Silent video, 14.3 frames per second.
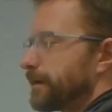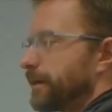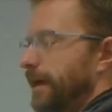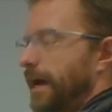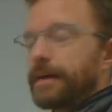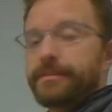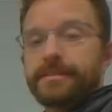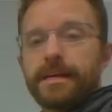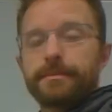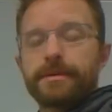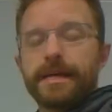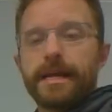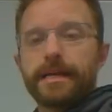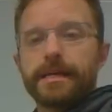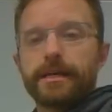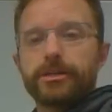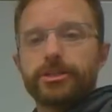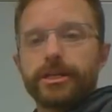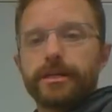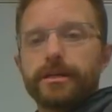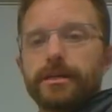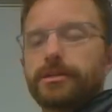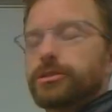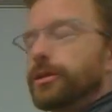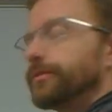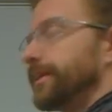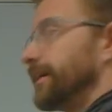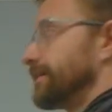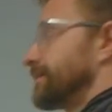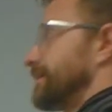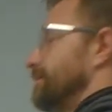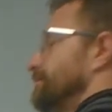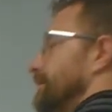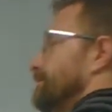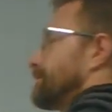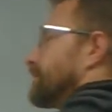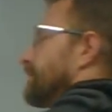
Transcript: have the same kinetic energy. So if they're at the same temperature,